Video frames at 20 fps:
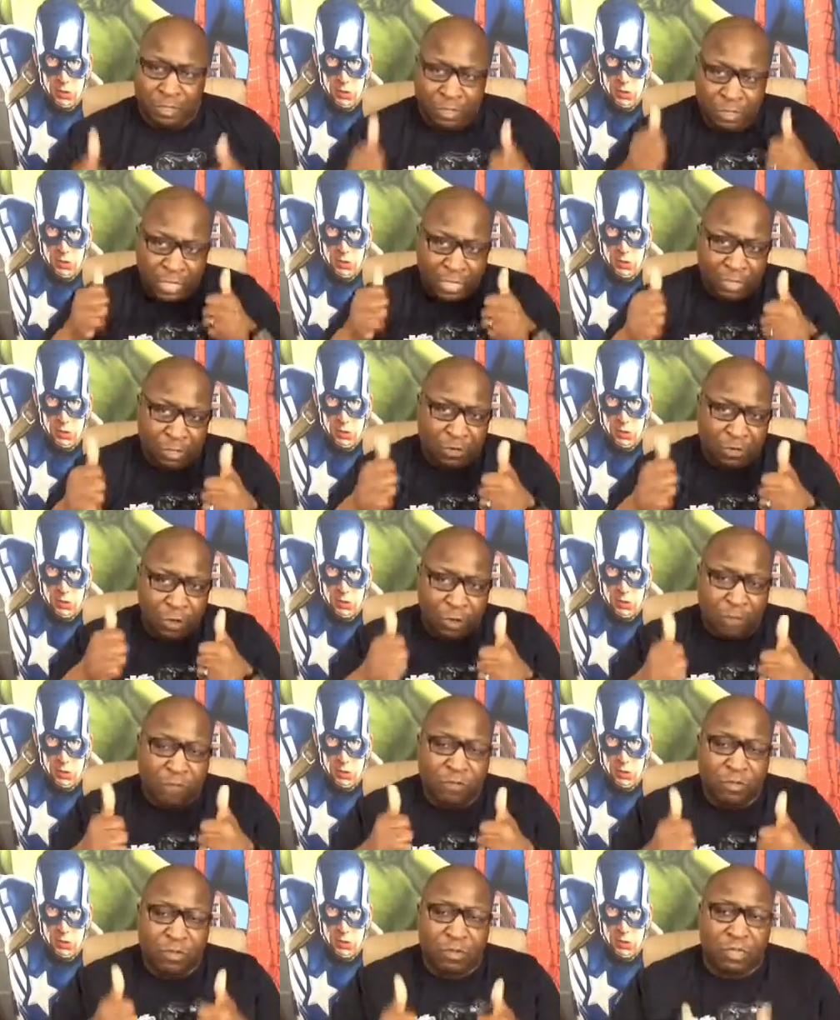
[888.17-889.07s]
Speaker 1: thank you
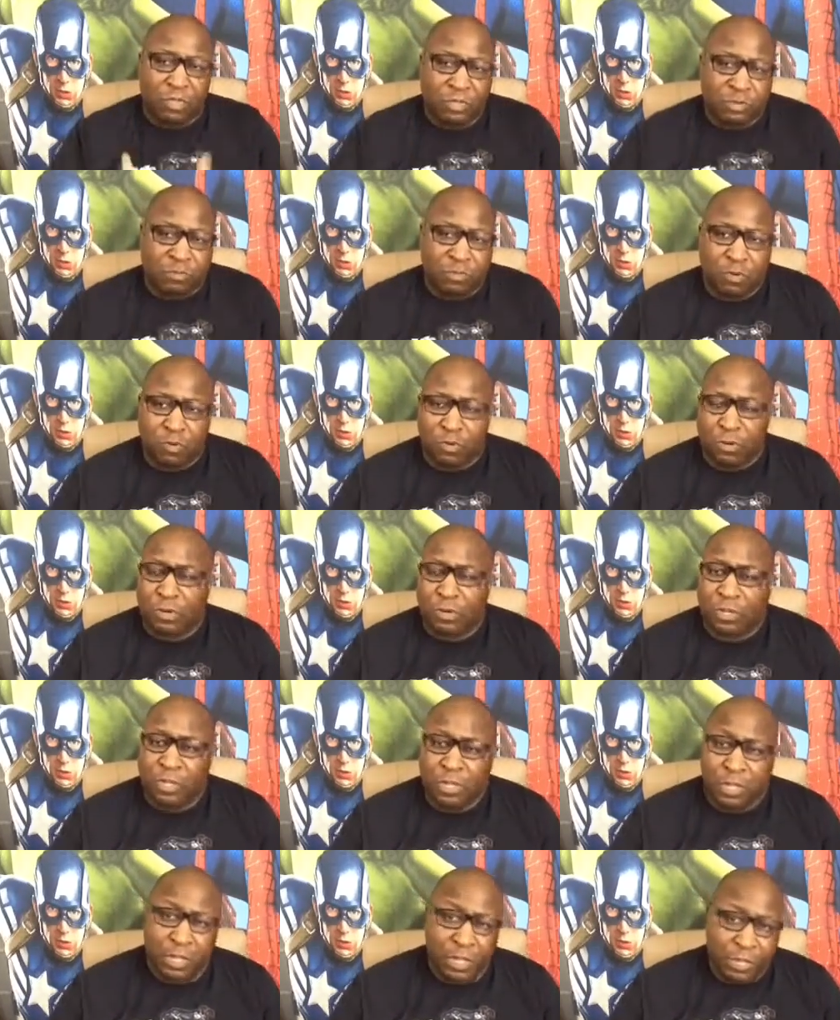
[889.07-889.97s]
all for your support.
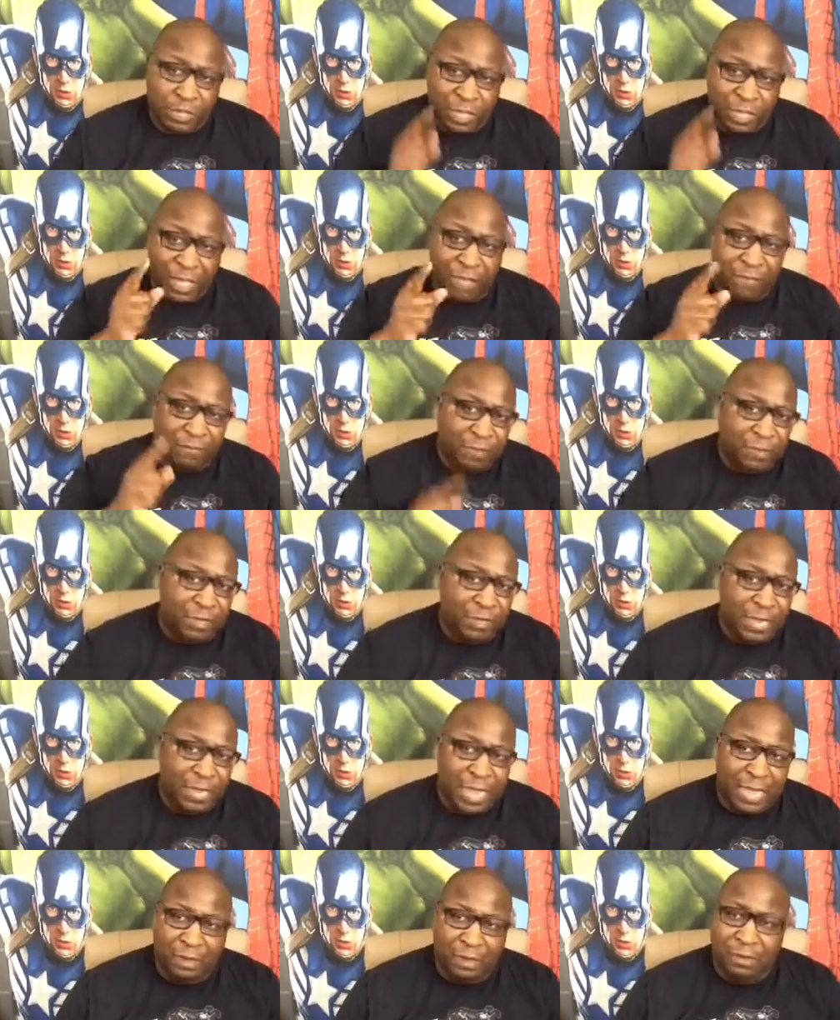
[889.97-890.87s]
Y'all have a
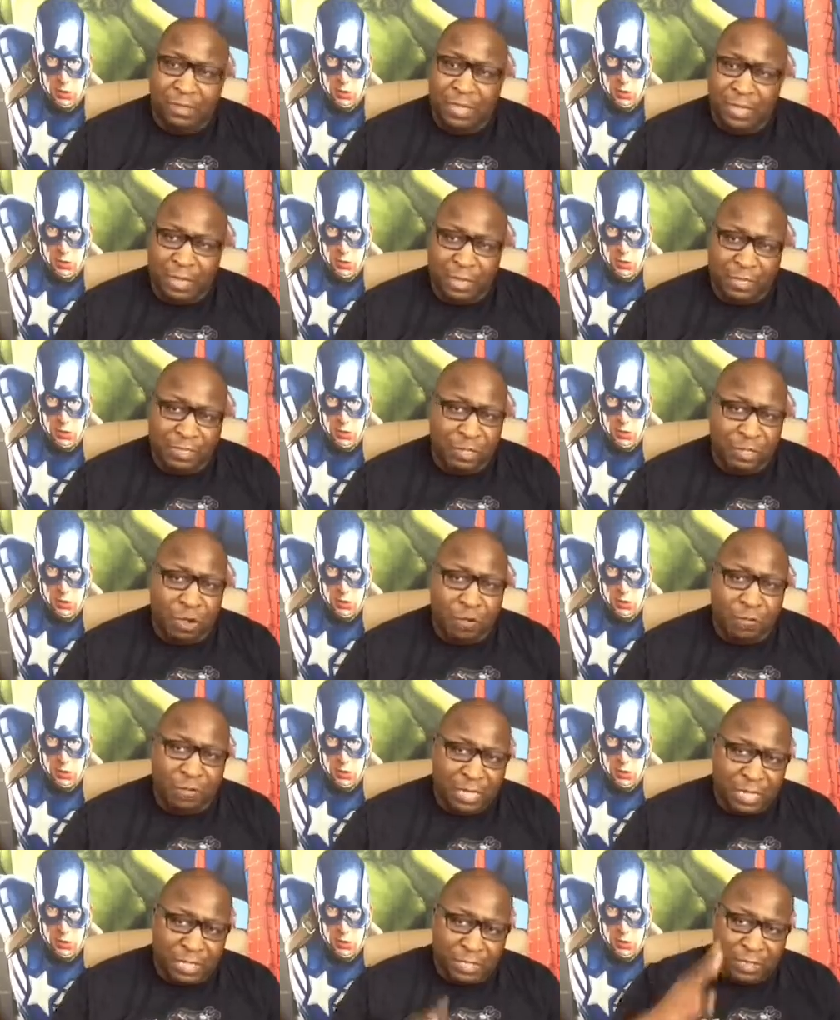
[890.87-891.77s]
good night, and as
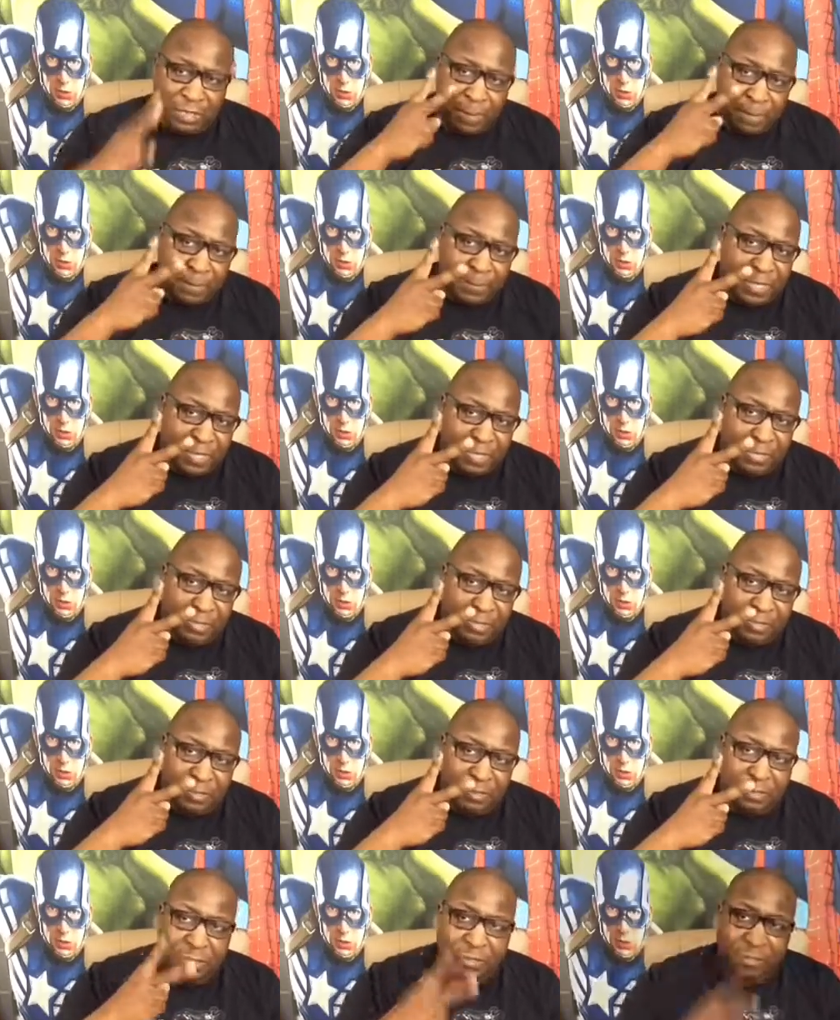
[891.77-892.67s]
always,
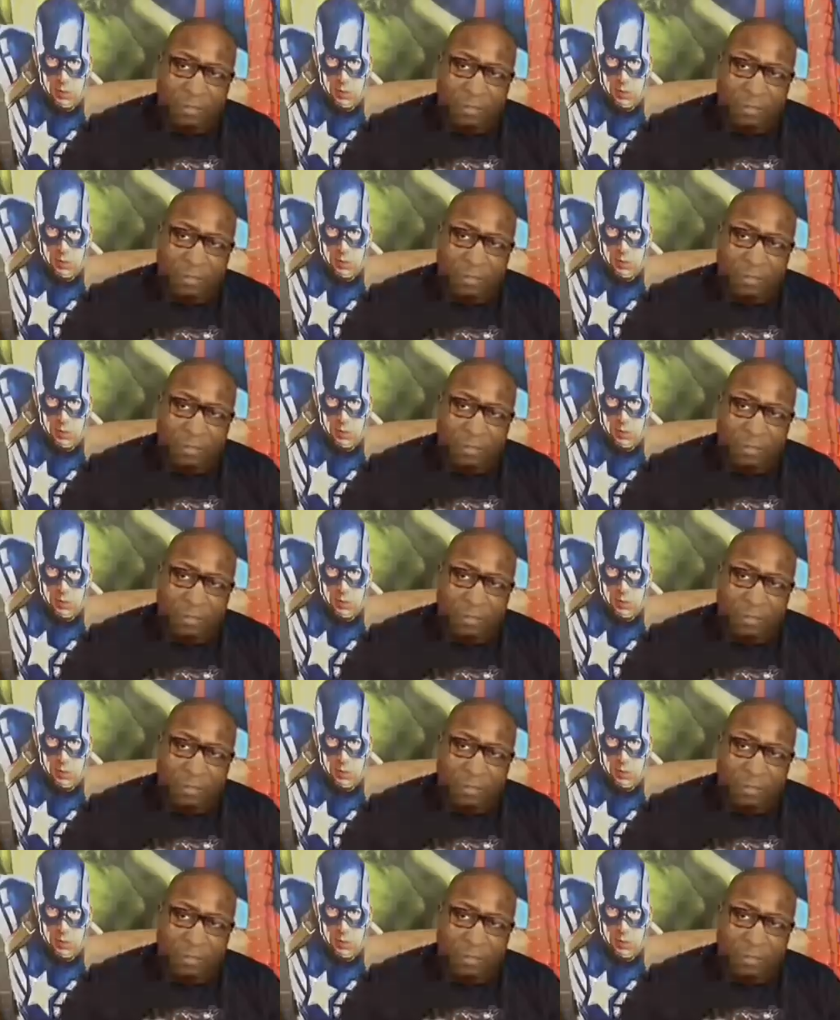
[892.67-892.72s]
peace.